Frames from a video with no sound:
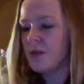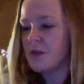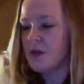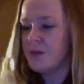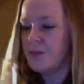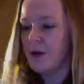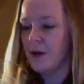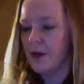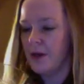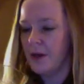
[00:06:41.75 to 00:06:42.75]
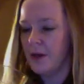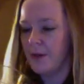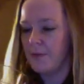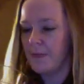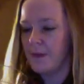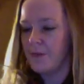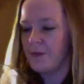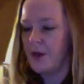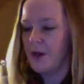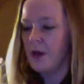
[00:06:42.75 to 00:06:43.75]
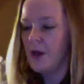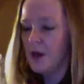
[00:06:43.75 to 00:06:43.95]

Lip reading: a nice beer. I like it. I'm a fan.